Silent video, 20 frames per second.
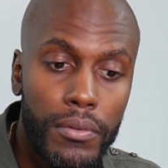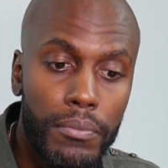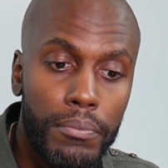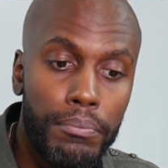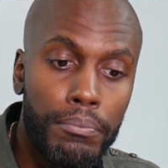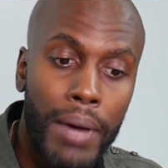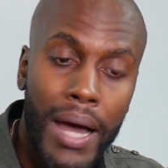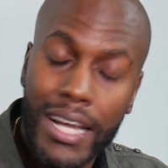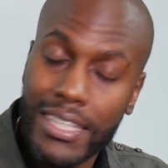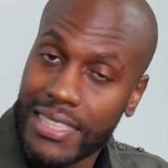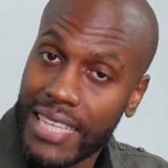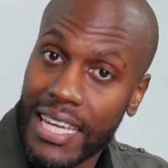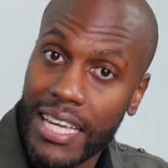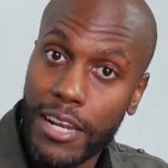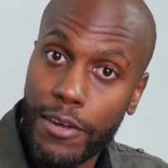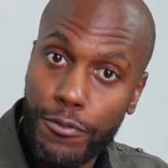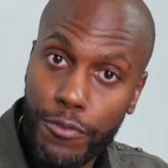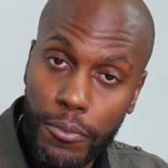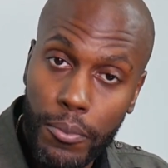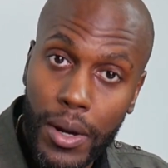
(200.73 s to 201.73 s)
by taking
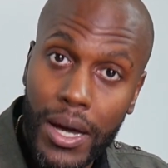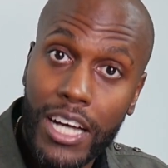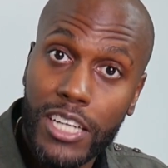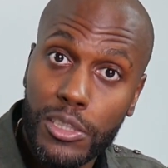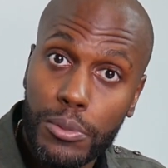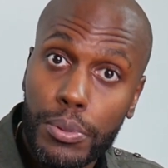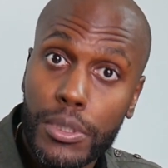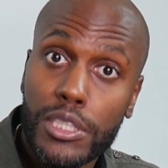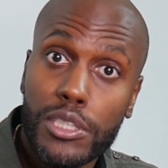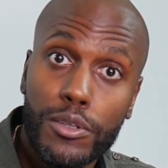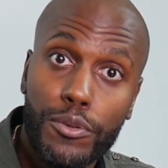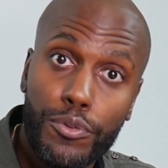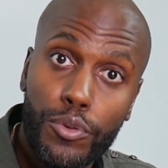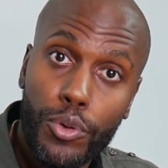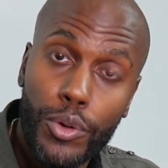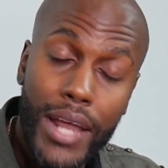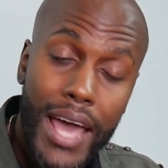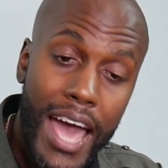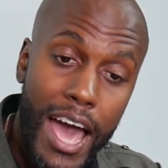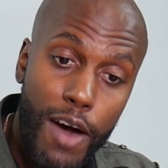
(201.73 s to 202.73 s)
it from 100%
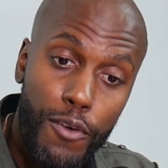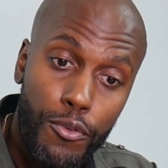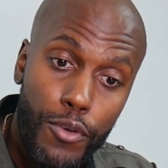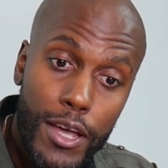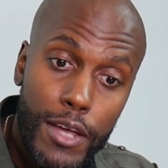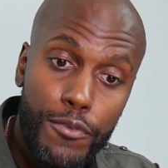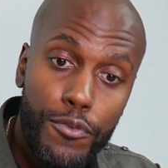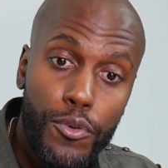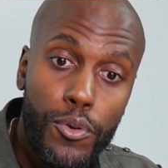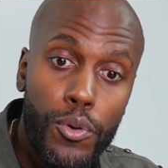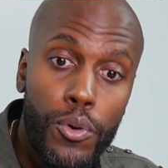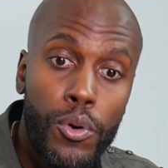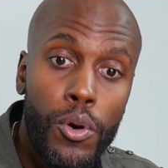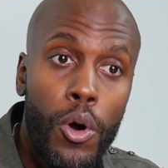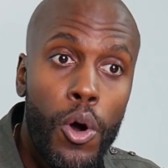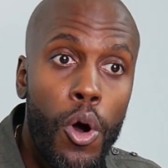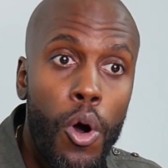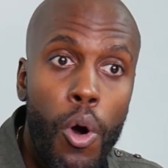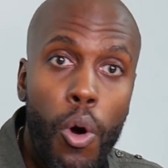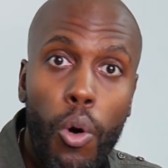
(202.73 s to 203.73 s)
full to halfway full
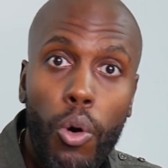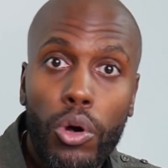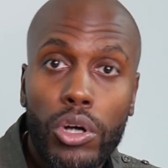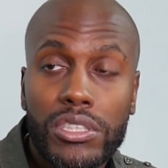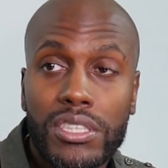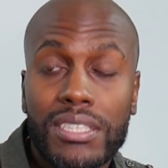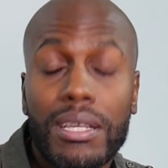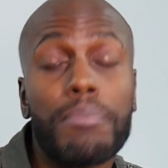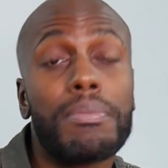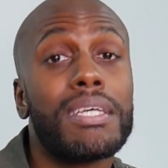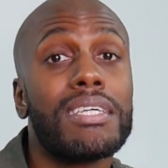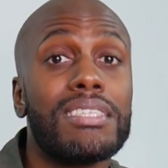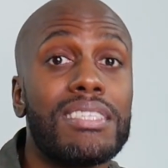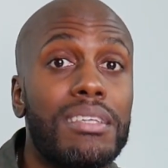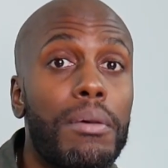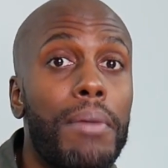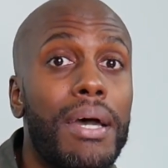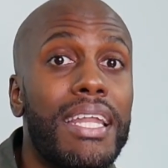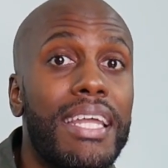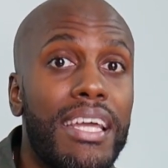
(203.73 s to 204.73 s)
or something
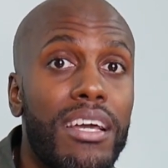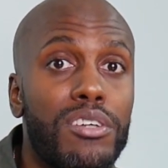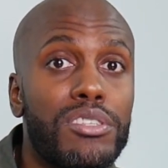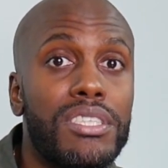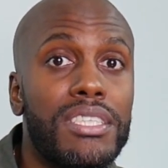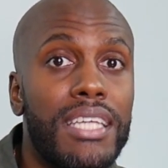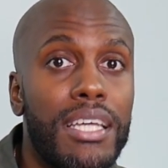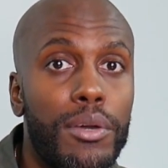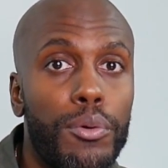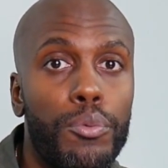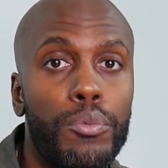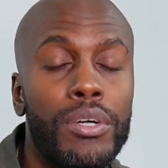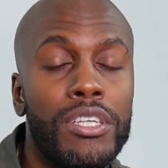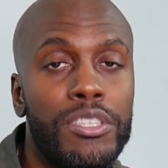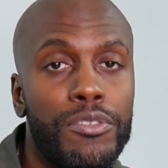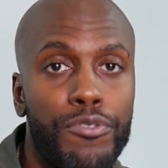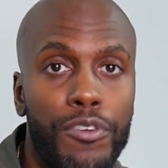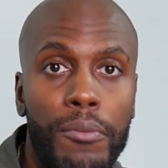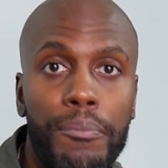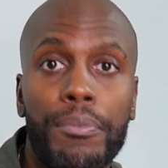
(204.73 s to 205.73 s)
somebody else did which
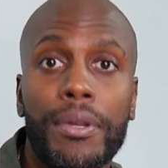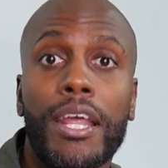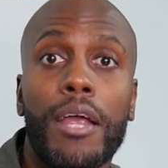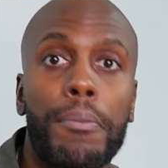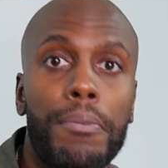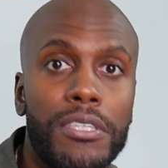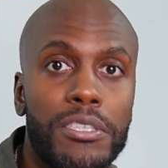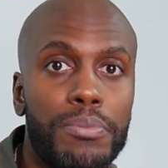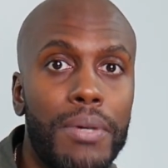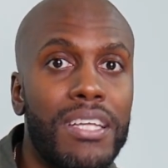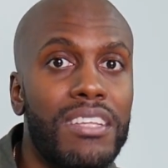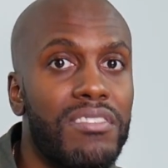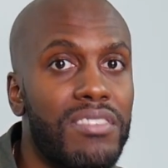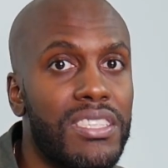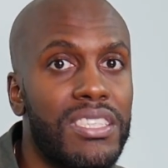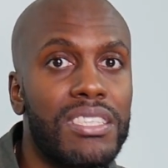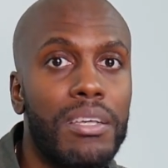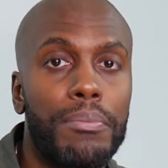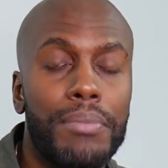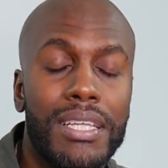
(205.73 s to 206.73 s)
from their perspective is
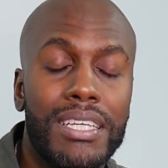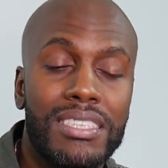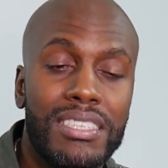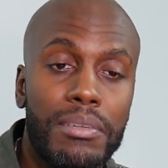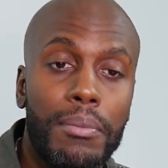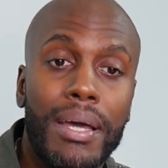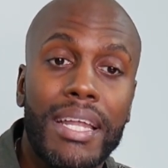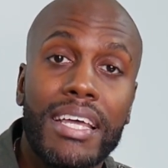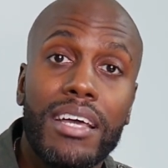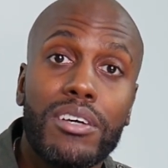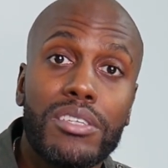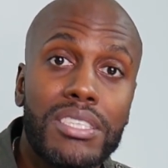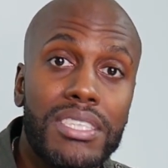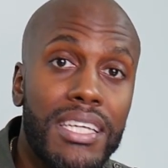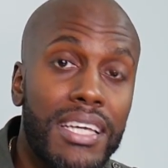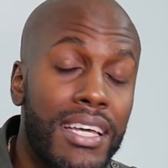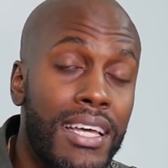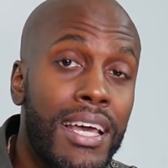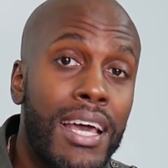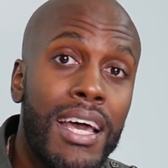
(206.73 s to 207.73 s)
something somebody else
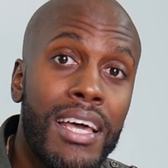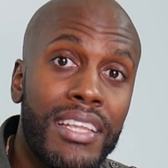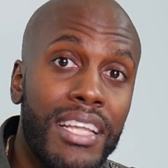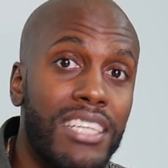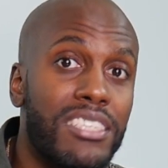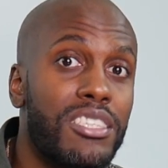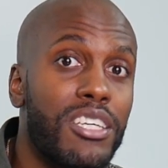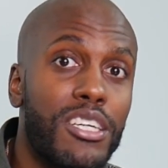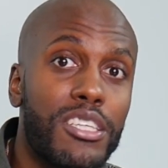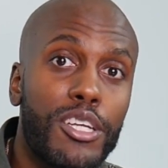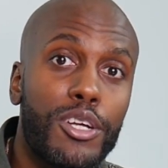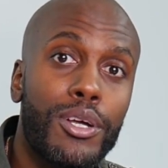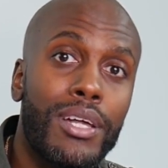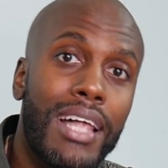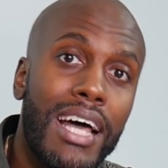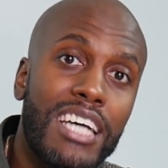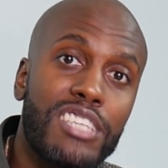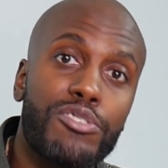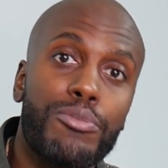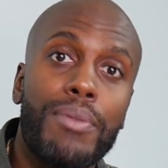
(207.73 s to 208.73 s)
did that took their
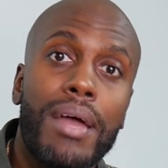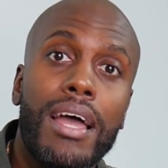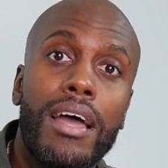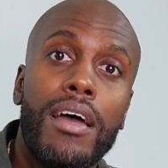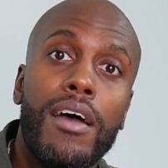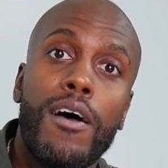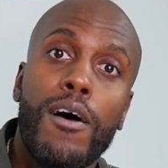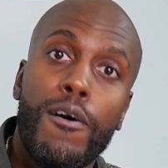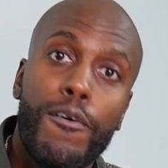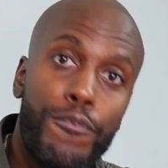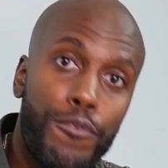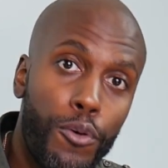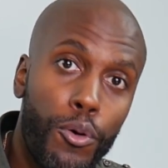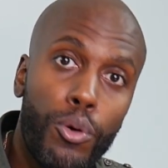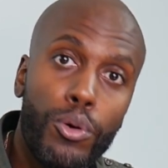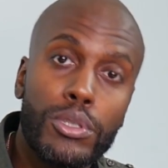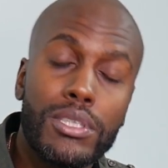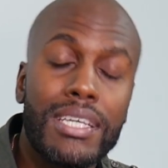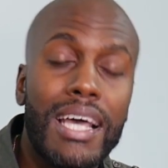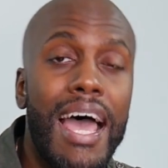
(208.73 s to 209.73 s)
glass from
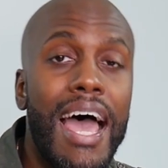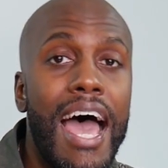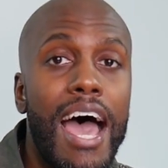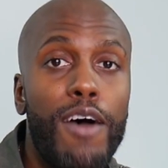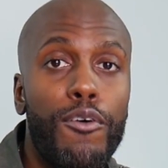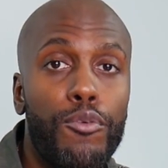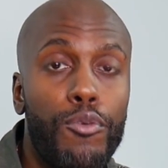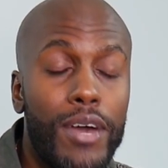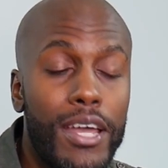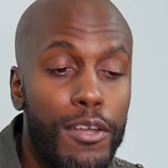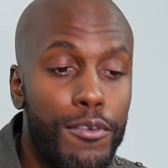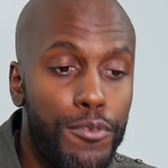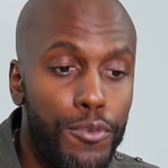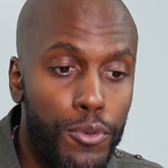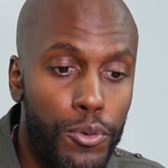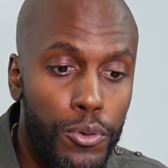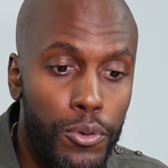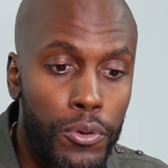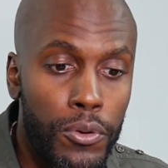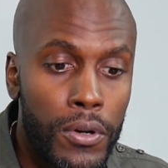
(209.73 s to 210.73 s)
full to halfway
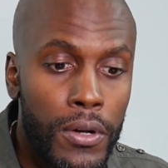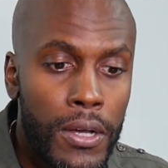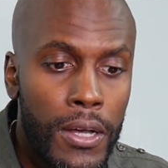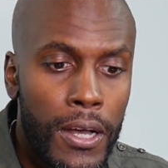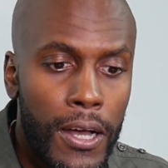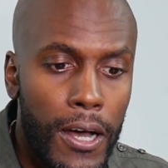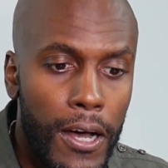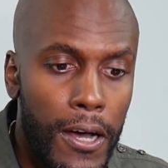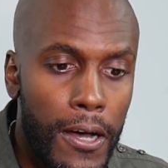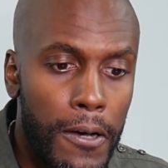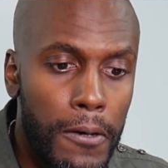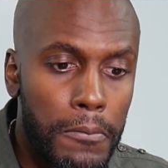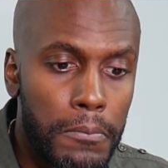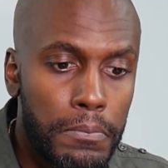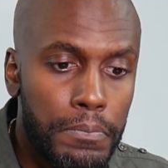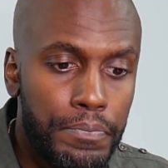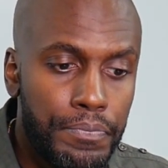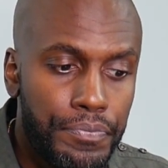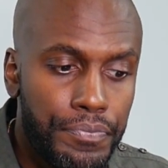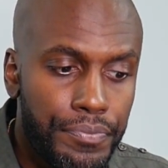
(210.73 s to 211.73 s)
full
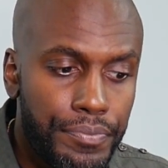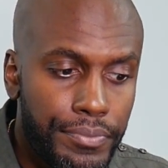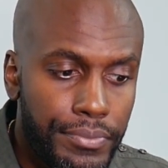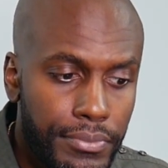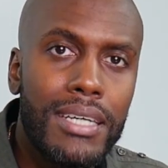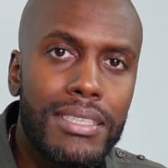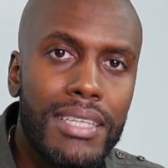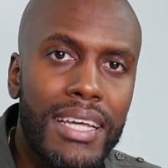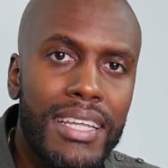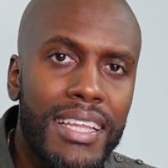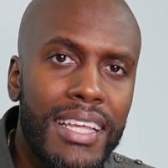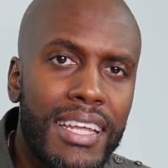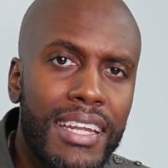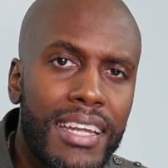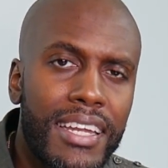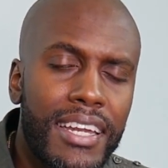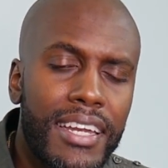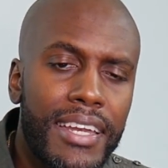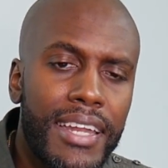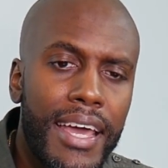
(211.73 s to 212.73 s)
um because at the end
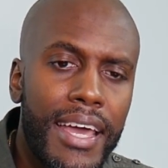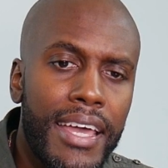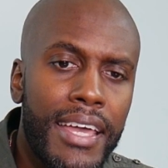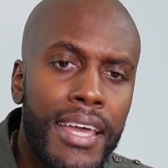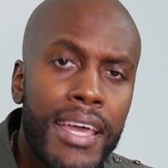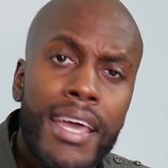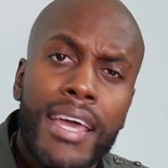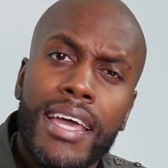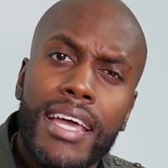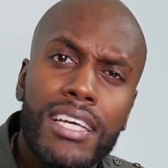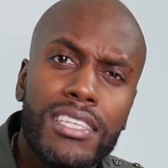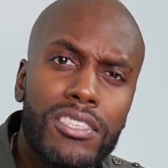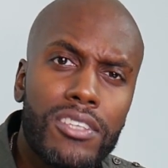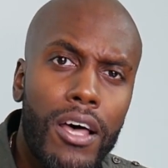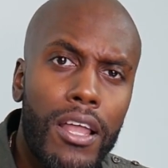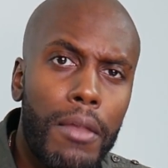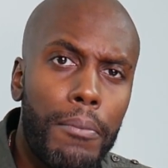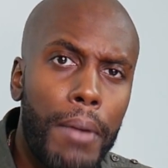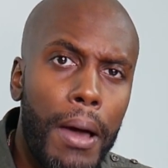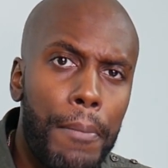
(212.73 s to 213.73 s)
of the day, it's
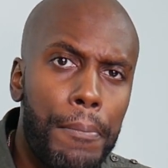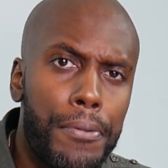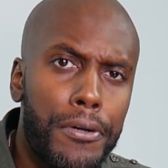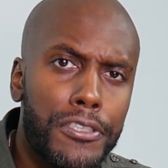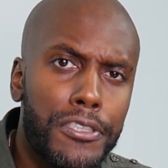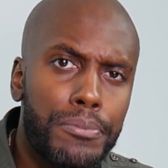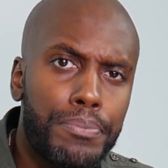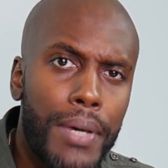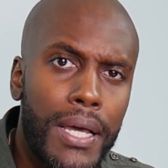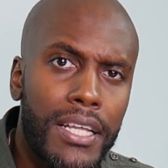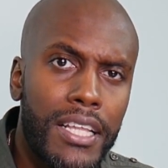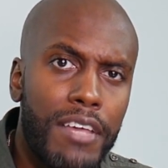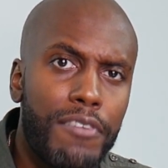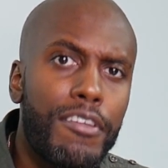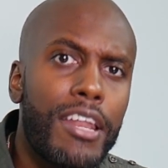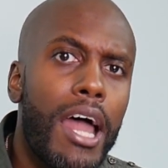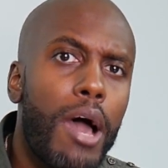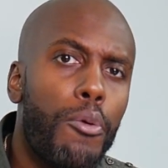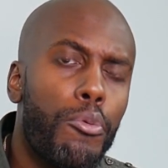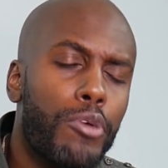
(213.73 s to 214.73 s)
all about perspective,
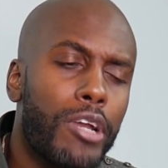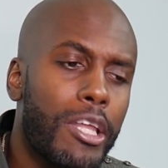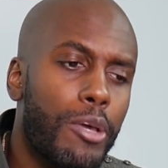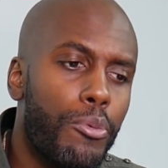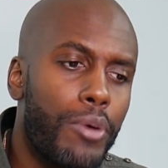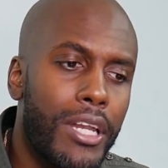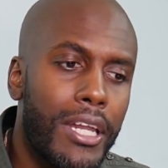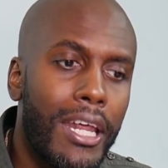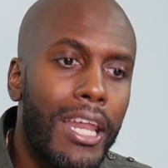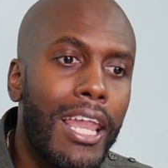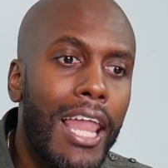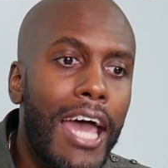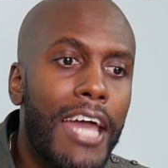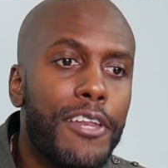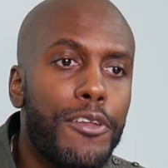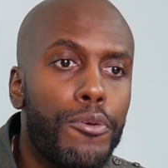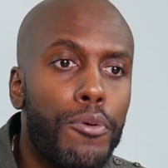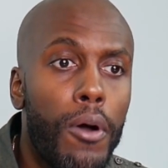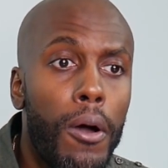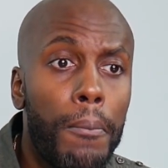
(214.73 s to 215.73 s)
and I really want to
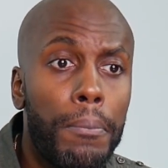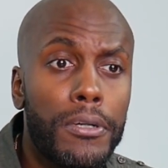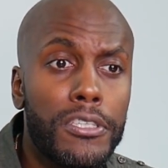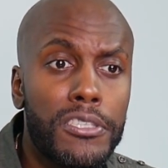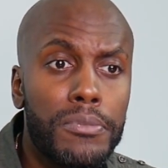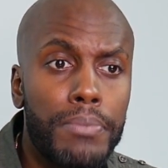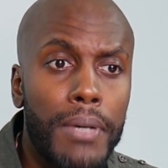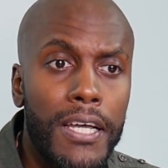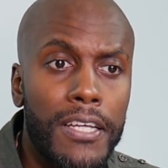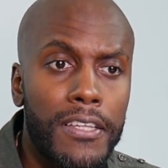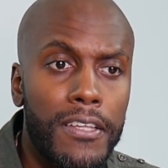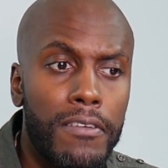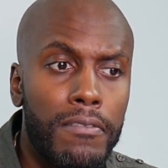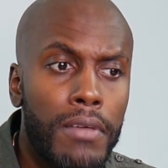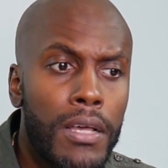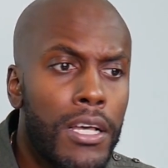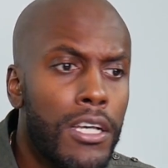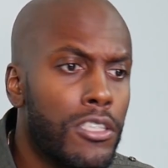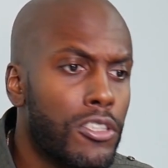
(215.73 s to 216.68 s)
enlighten you on perspective.